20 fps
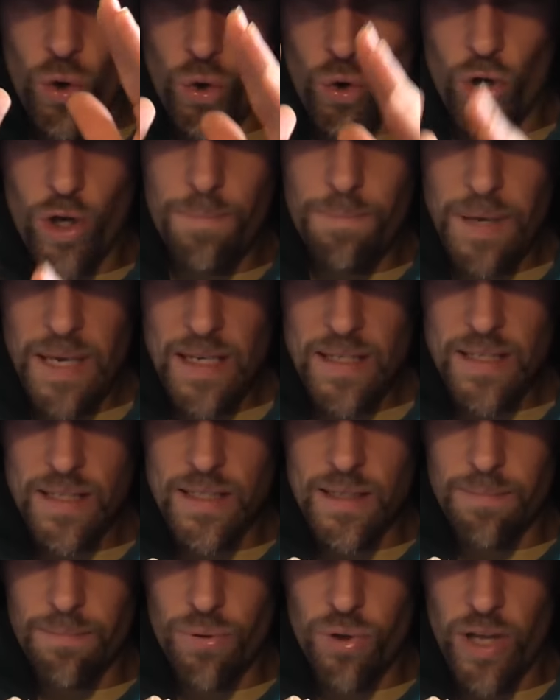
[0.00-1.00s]
good
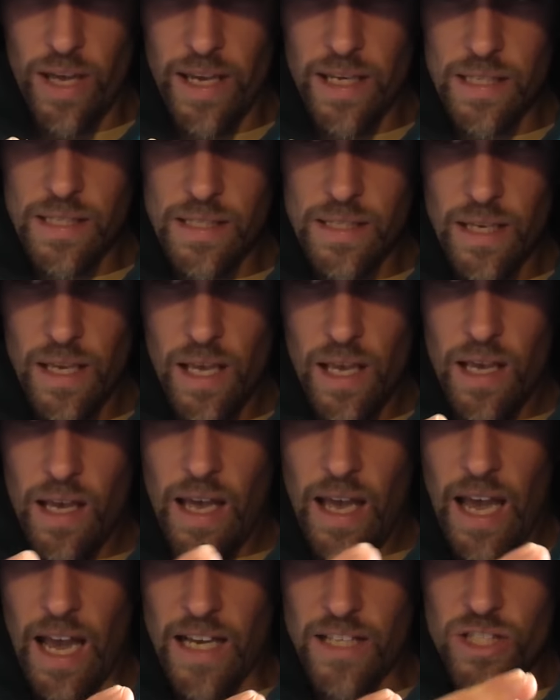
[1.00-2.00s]
pieces in place
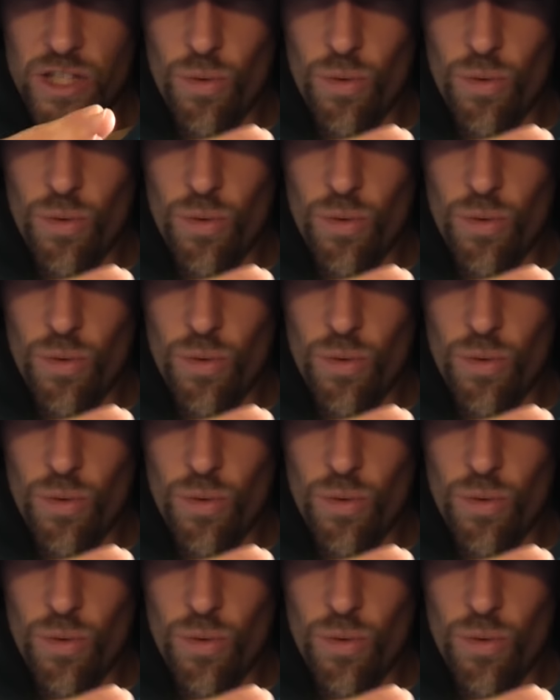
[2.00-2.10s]
has